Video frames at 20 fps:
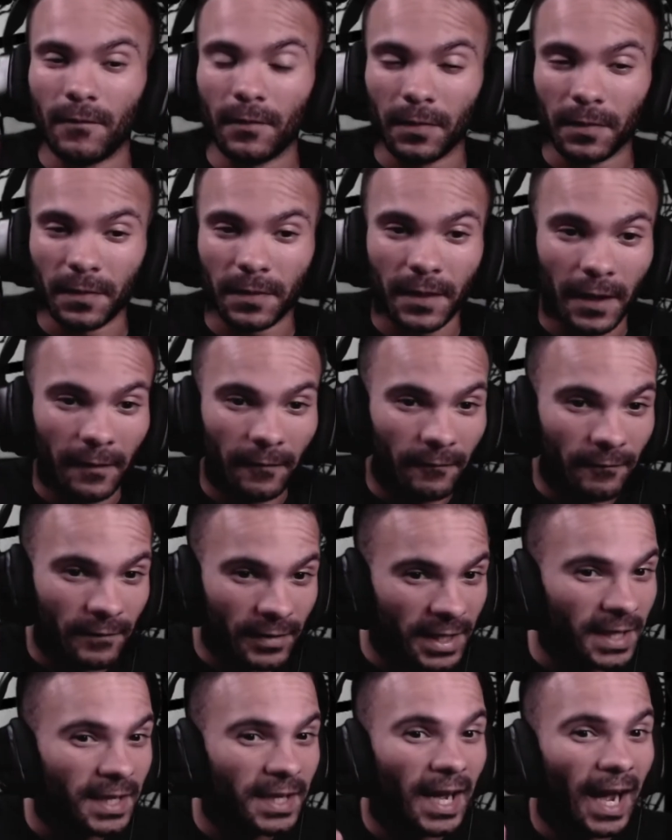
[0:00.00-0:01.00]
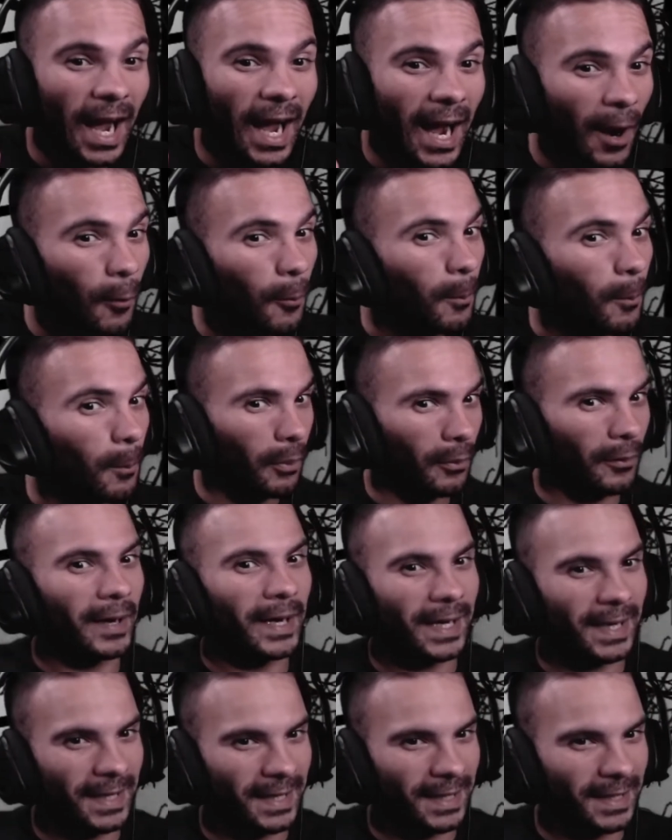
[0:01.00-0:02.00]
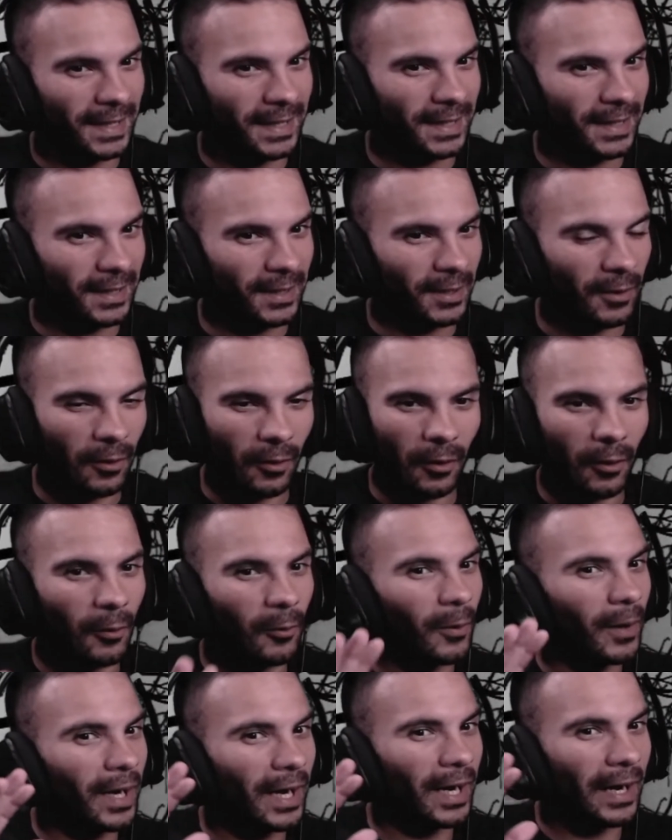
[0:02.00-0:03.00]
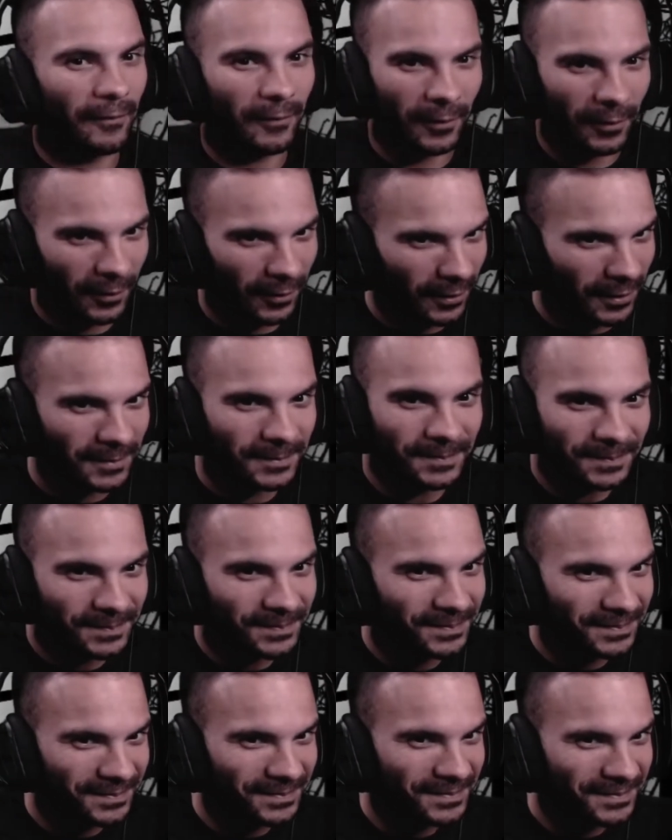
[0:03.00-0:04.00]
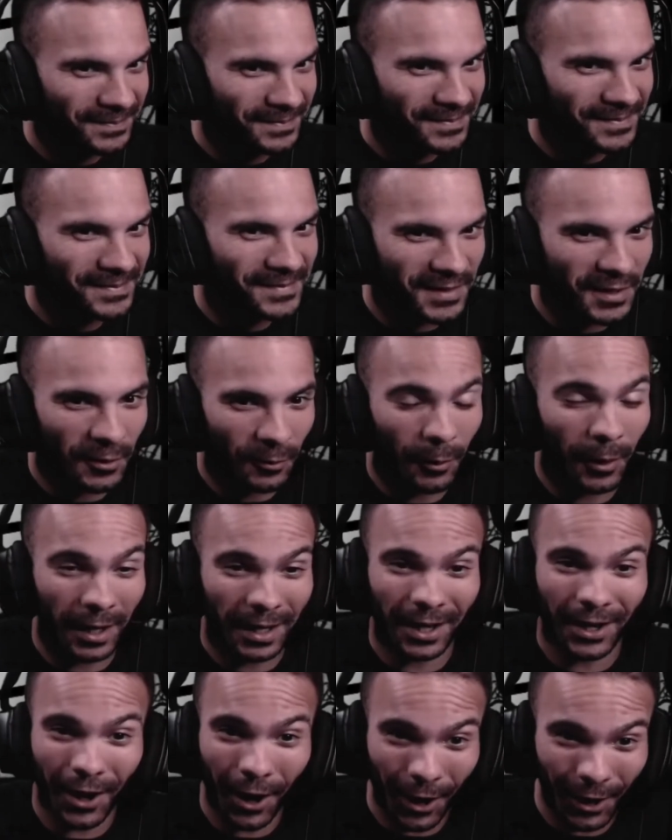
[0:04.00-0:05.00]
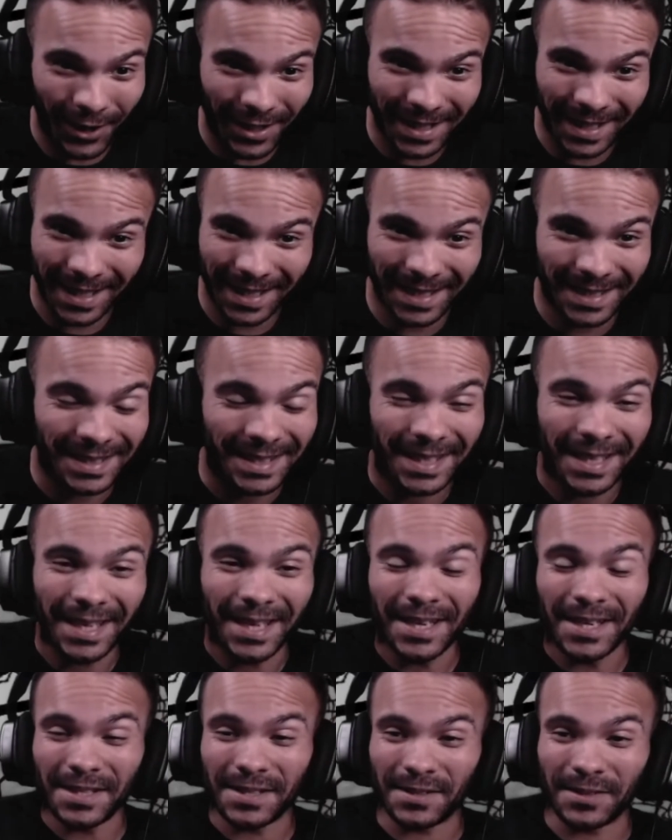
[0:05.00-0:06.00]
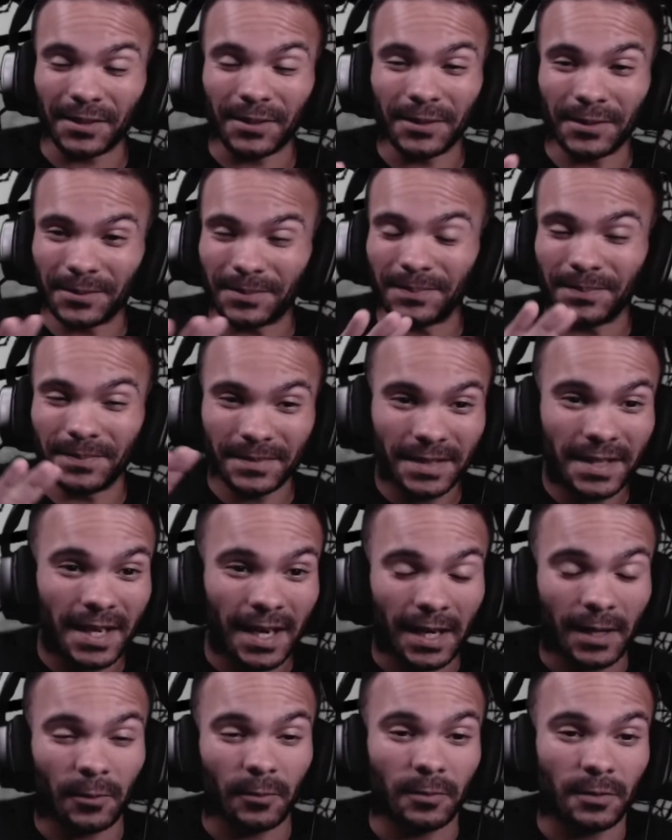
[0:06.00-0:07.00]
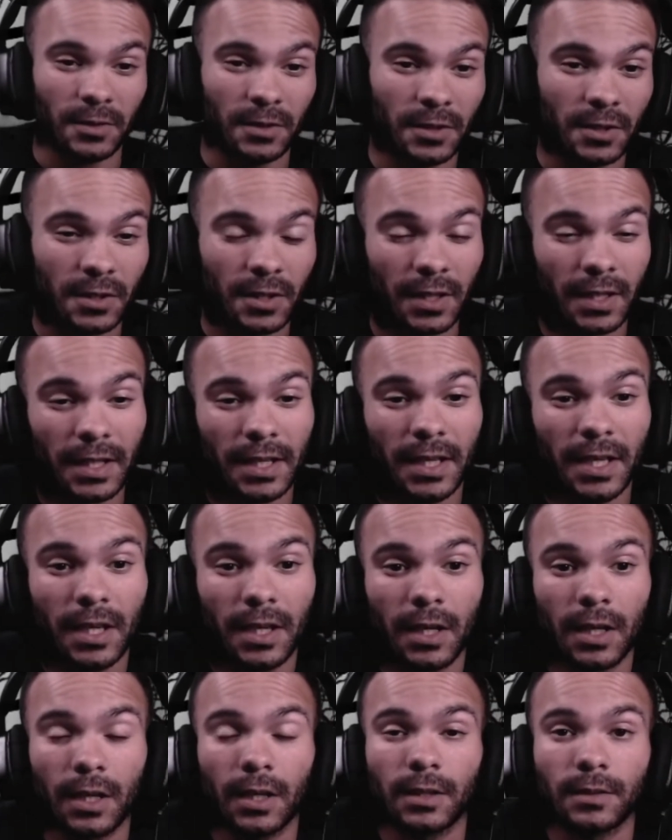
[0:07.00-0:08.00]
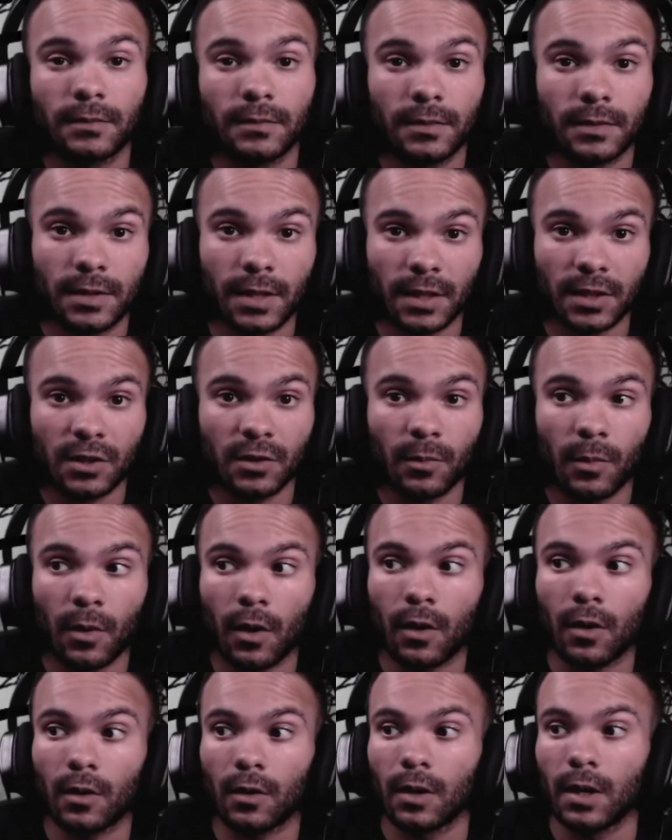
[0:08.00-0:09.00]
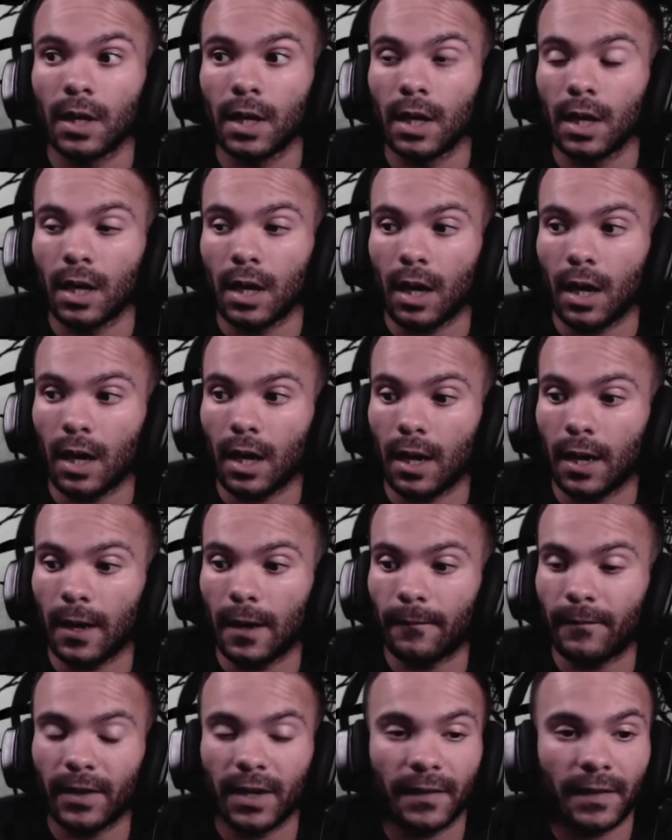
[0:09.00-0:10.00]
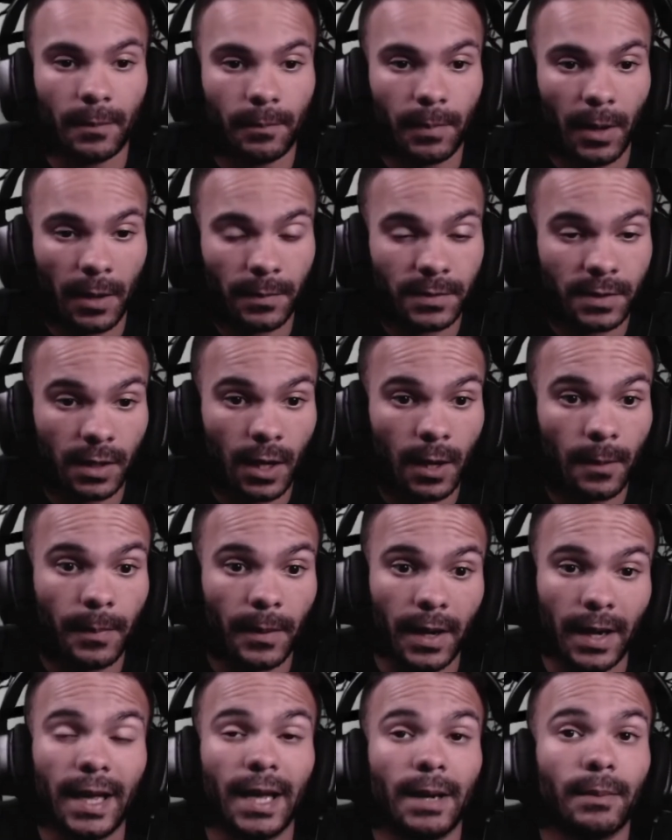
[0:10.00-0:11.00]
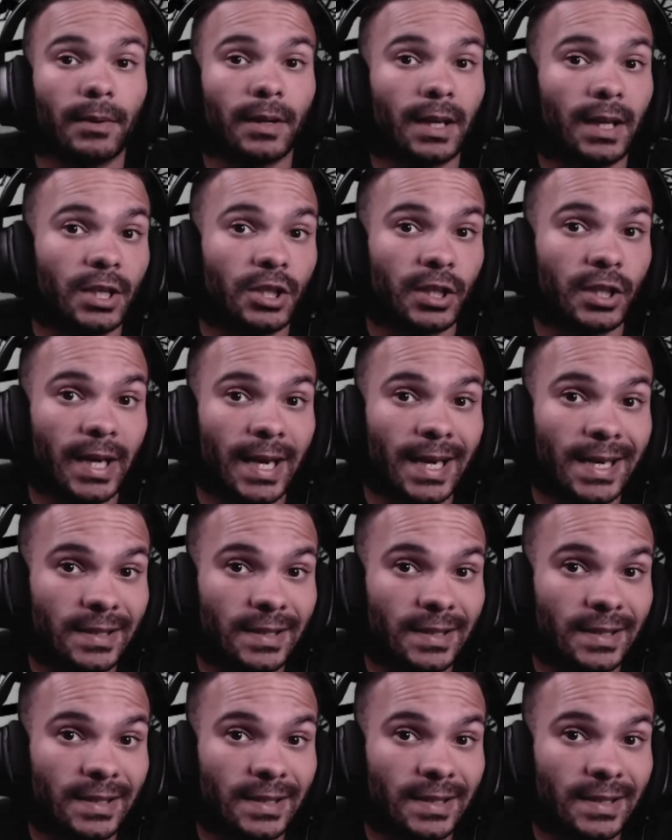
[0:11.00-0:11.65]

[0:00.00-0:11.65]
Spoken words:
the V outbreak or whatever you want to call it. So yeah, she's gonna get a test tomorrow. If anything pops up, I am gonna let you guys